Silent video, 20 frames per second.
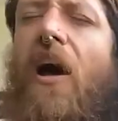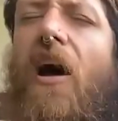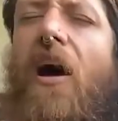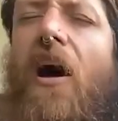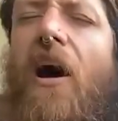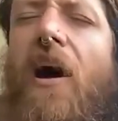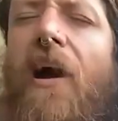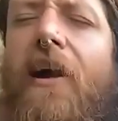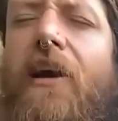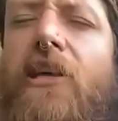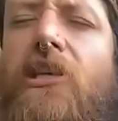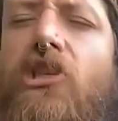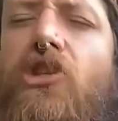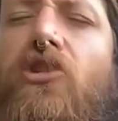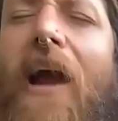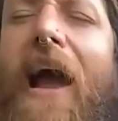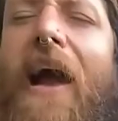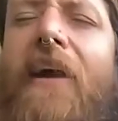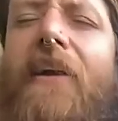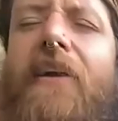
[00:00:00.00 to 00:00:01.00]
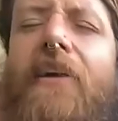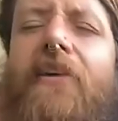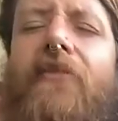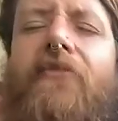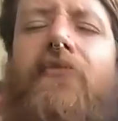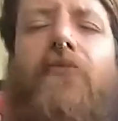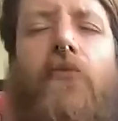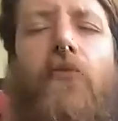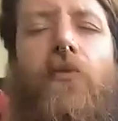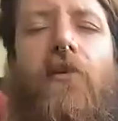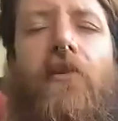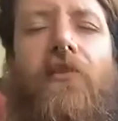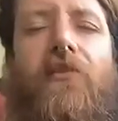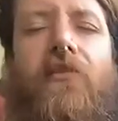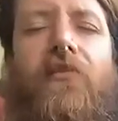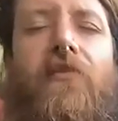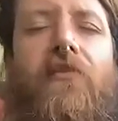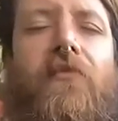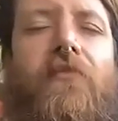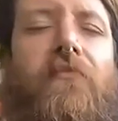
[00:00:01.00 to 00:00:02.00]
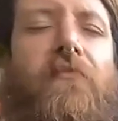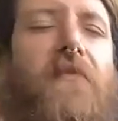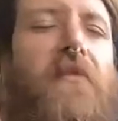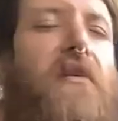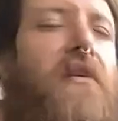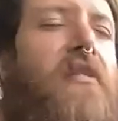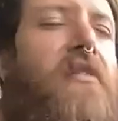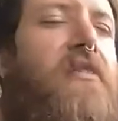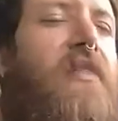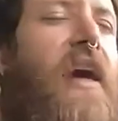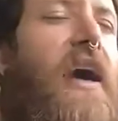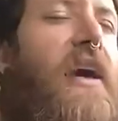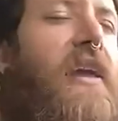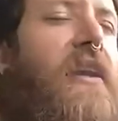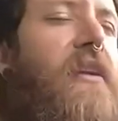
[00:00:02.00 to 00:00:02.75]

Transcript: a contracting force that